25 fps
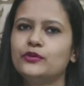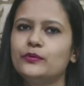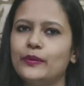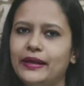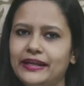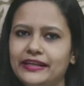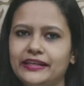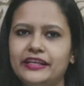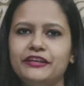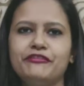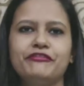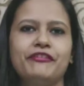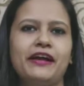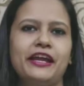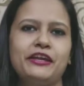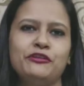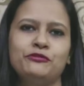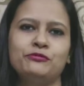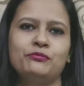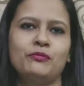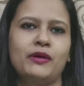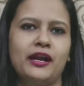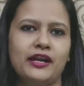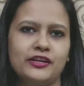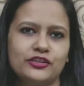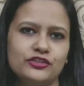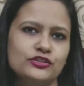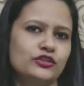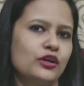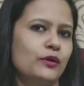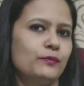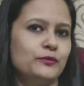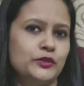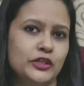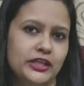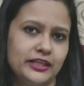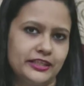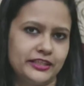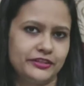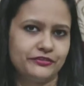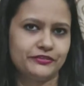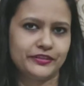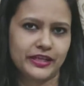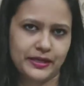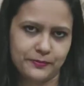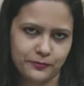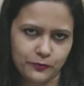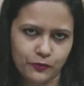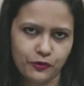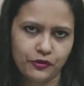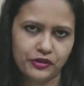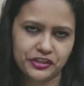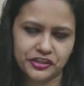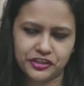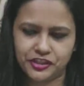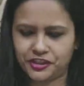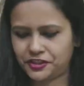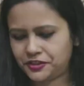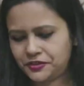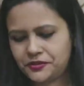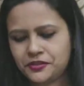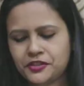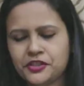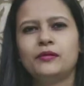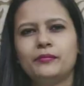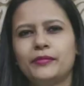25 marks objective type question,